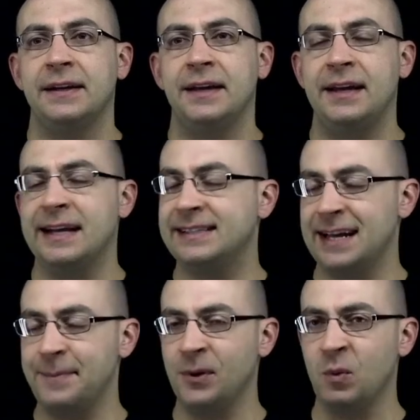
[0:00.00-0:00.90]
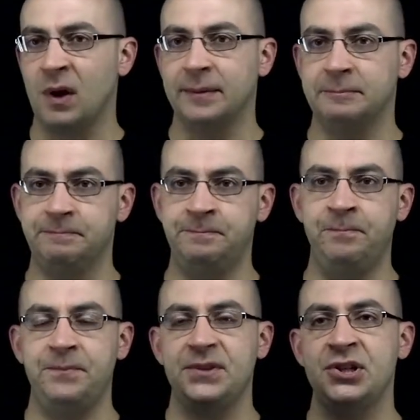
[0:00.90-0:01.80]
Example 1,
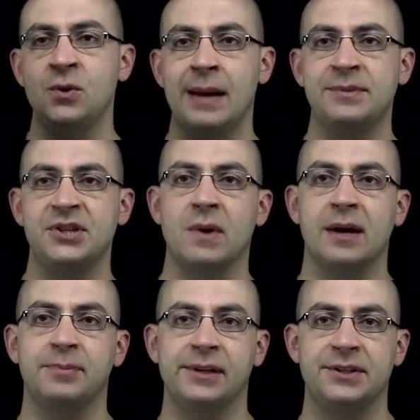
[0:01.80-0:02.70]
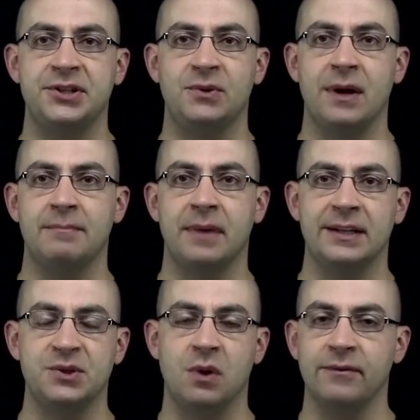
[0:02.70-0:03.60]
2m squared plus 2m
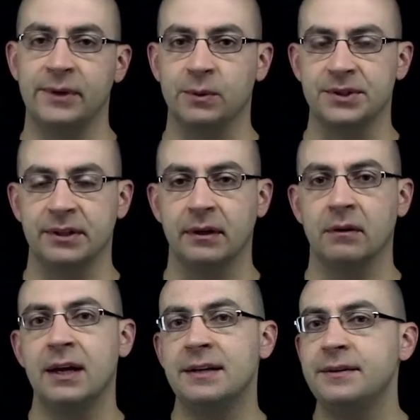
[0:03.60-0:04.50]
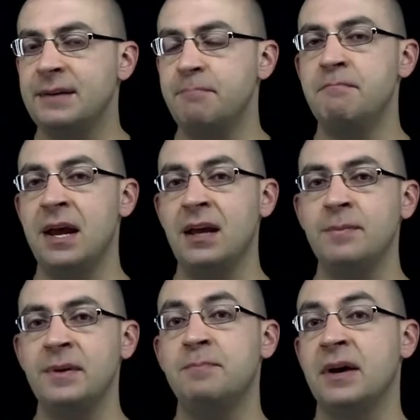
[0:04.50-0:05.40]
minus 12 equals 0. It may
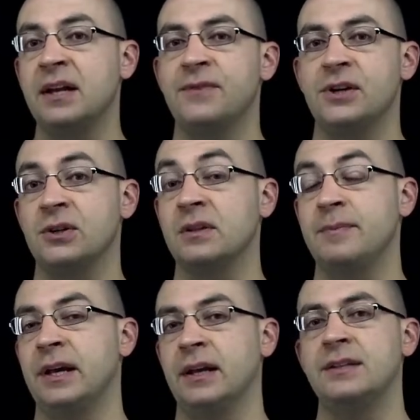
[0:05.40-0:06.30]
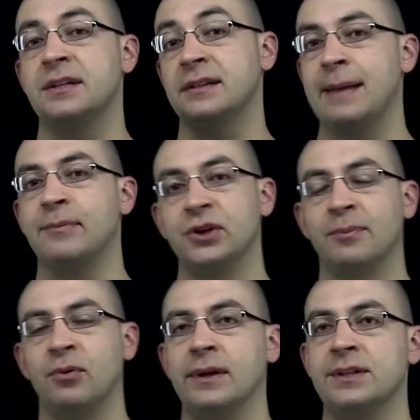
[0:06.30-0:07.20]
be beneficial in the beginning to label your
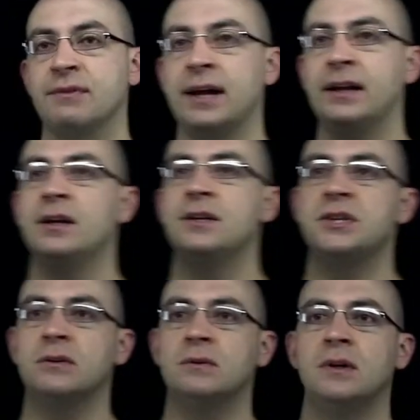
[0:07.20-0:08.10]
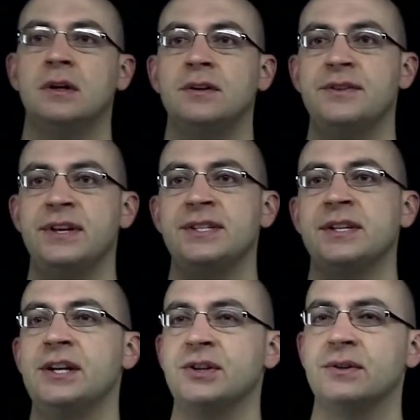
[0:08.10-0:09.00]
points, right? So this
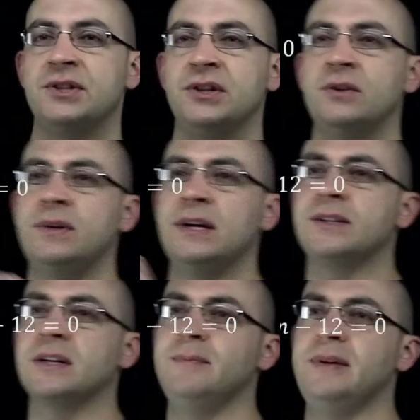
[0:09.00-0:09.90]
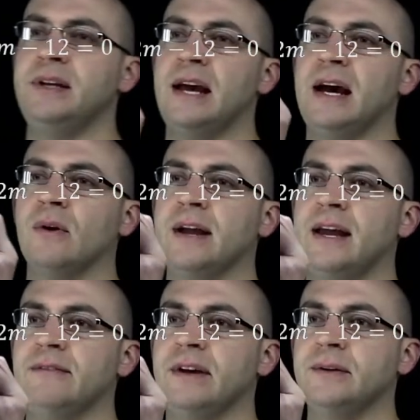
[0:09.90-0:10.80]
initial 2 is going to be our
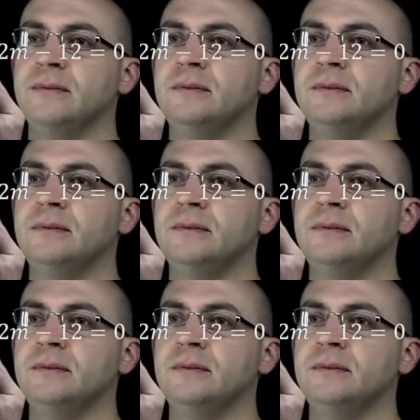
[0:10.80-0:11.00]
a value.